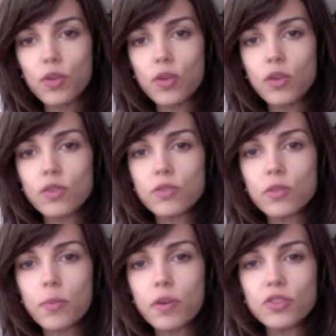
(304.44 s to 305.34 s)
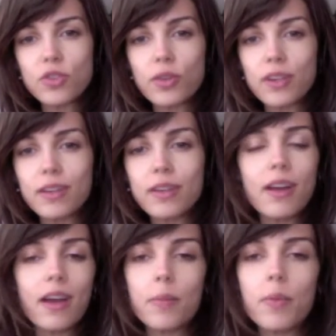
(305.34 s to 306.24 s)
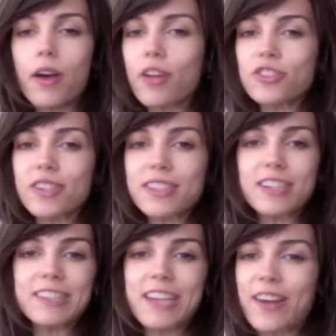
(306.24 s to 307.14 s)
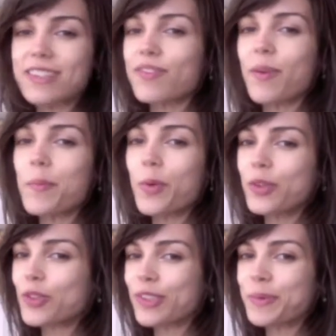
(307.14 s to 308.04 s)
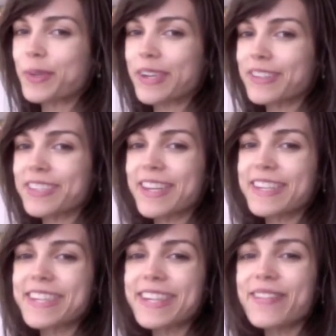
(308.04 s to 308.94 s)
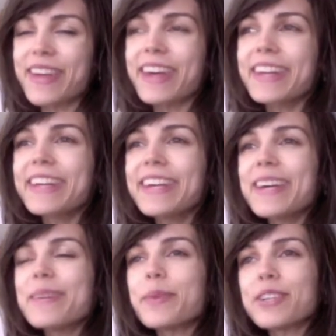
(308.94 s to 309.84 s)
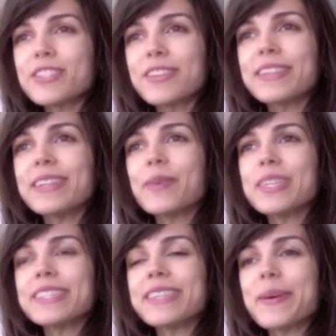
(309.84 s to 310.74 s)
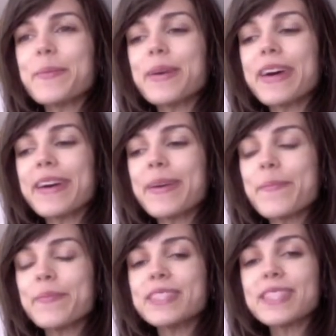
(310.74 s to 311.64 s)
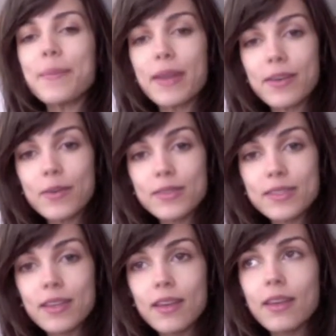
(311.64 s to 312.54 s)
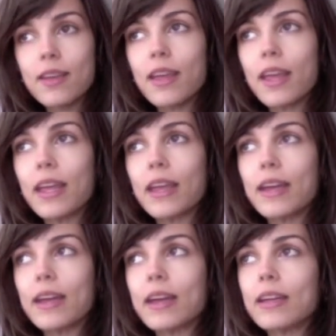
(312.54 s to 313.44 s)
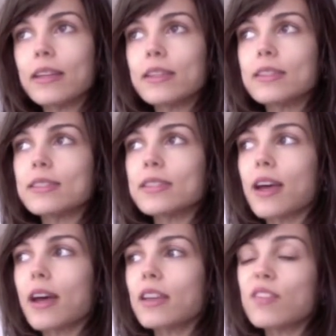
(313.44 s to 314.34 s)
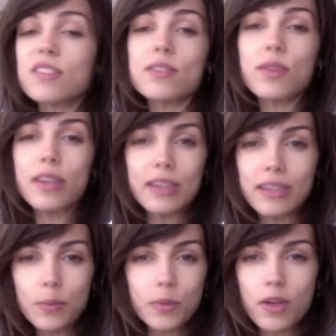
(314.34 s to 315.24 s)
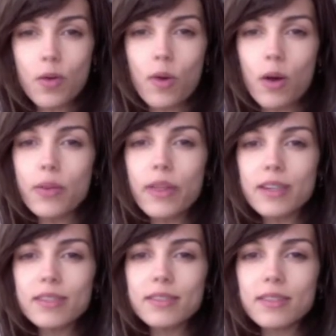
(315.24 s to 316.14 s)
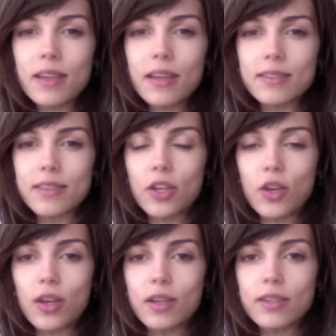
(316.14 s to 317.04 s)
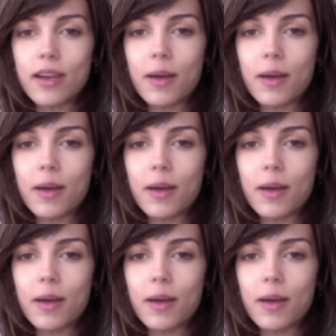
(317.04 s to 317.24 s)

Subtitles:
you can use your boccioni. I apologize to any Italians if I'm butchering the pronunciation of that. Boccioni with some tomatoes and even zucchini would go well with that as a good